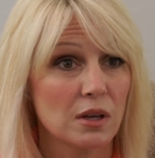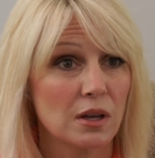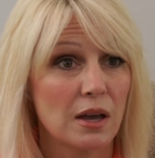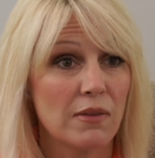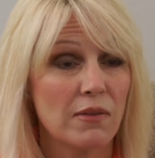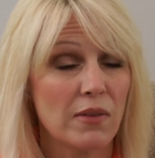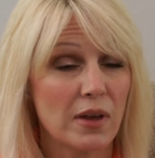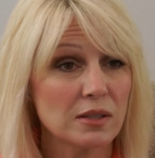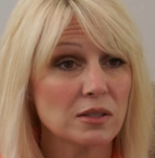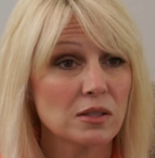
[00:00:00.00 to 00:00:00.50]

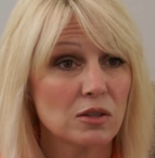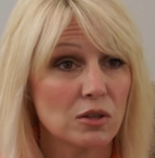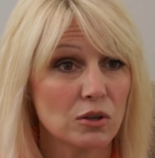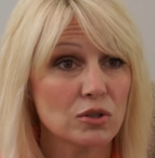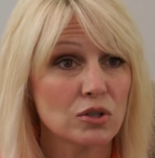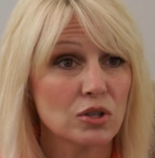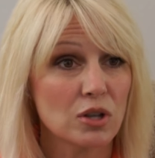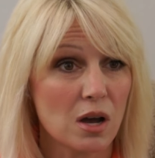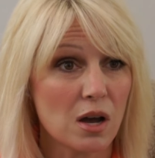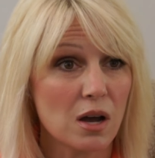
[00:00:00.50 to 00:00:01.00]
And that's their
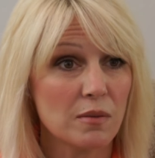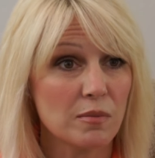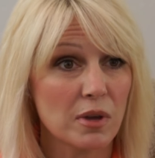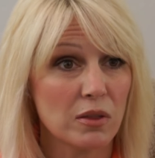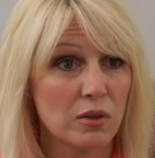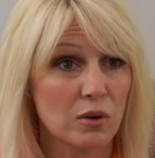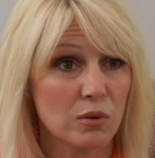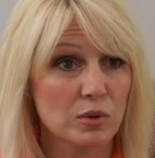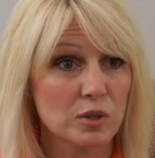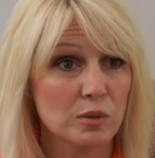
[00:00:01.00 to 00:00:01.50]
job
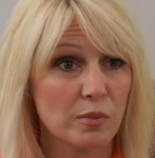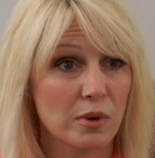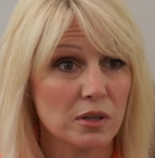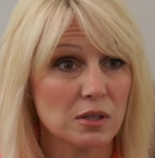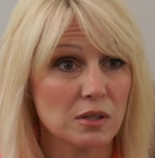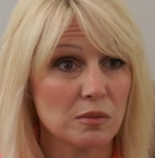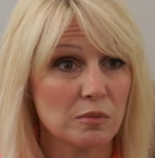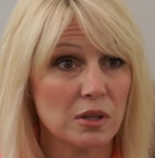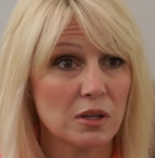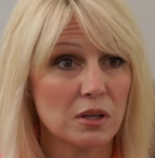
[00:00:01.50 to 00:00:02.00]
and their
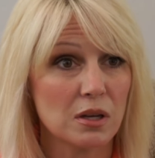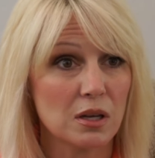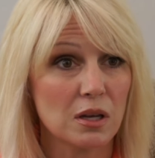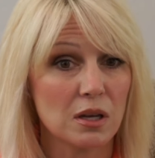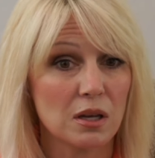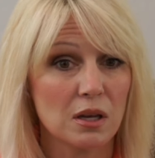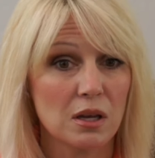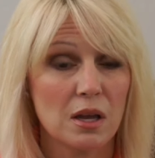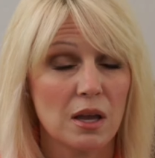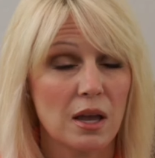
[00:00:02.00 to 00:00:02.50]

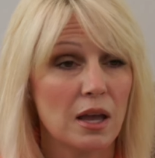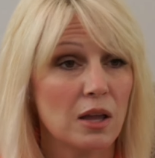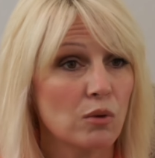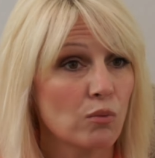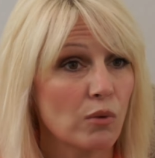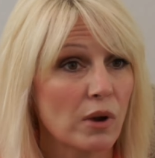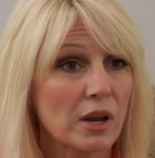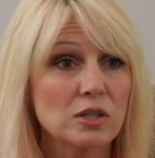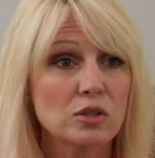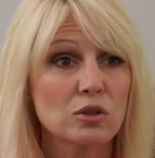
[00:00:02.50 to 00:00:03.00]
responsibility,
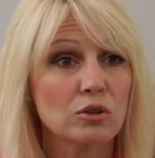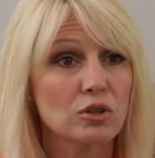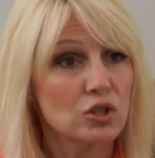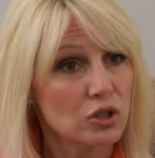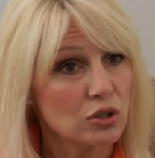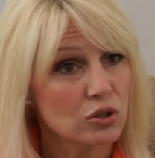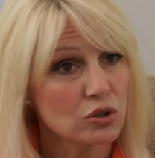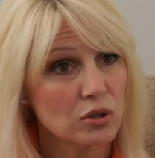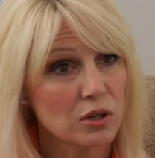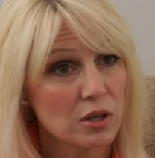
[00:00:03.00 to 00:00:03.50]
and raise their
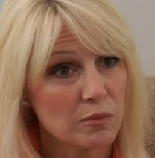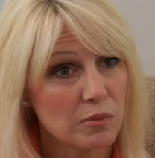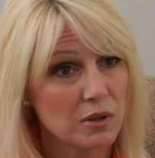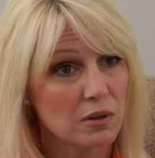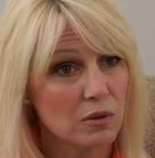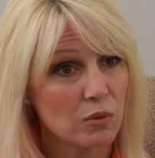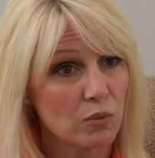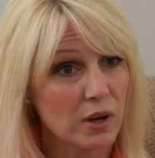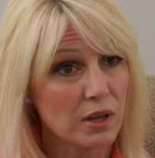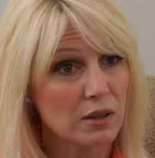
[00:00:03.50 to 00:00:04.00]
children up in
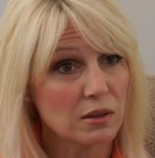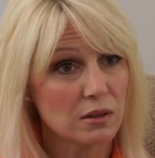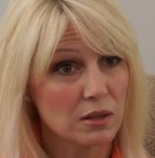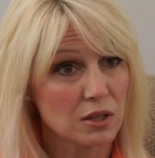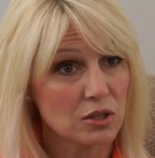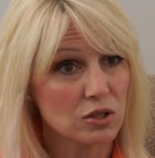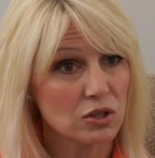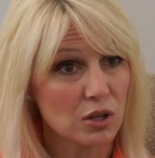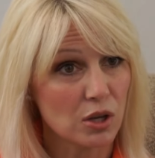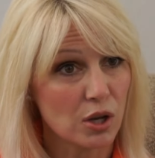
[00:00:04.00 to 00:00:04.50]
the way that
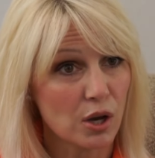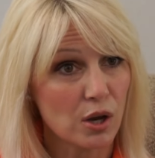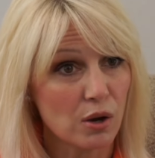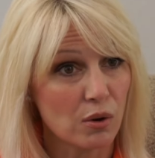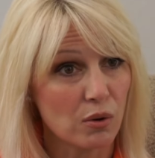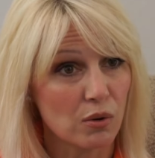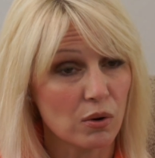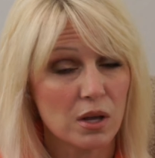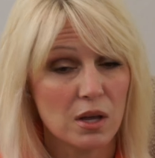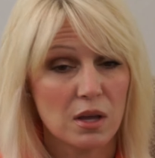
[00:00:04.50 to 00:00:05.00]
they should
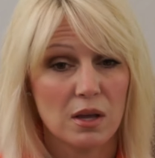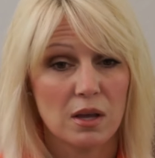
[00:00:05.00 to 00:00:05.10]
go.